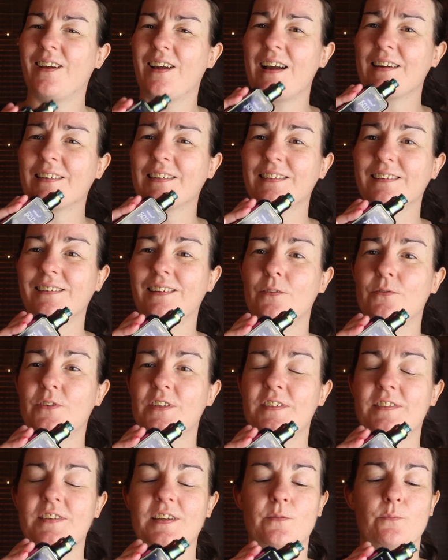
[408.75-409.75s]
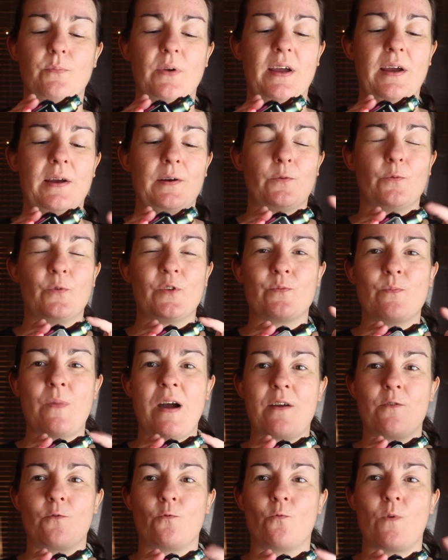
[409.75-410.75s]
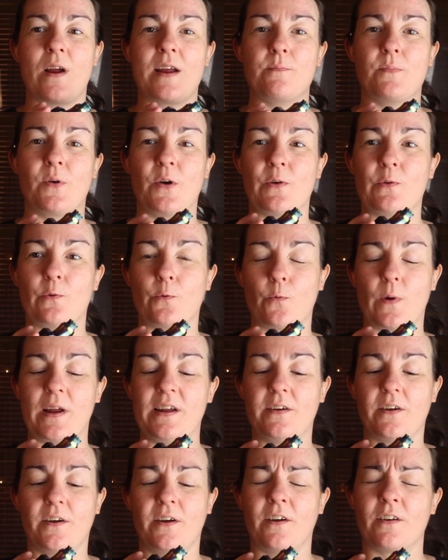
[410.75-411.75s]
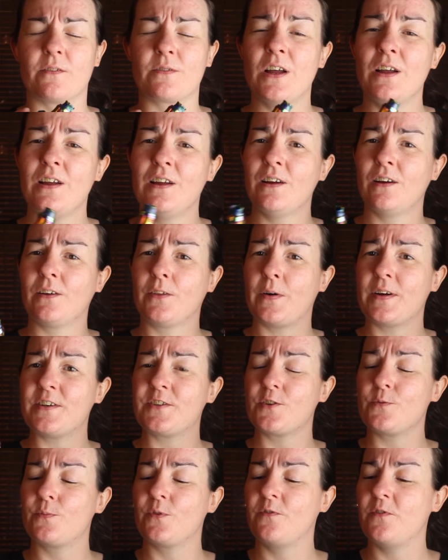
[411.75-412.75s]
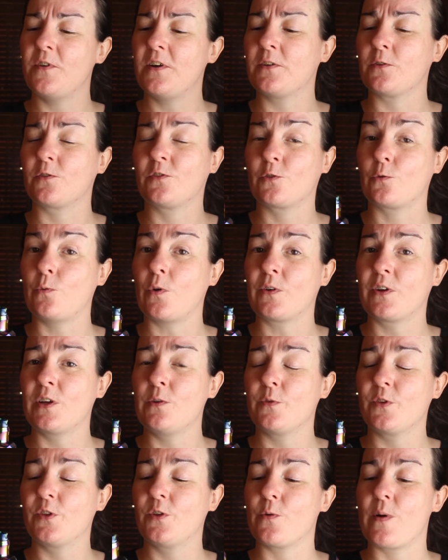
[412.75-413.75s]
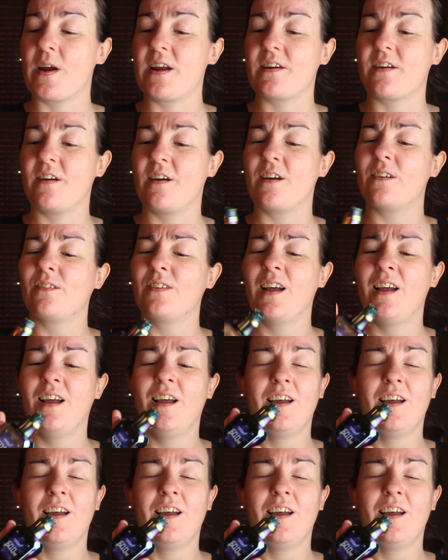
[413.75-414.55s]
I just love this thing paired with my rainbow recurve, although I do prefer the squonking with the recurve,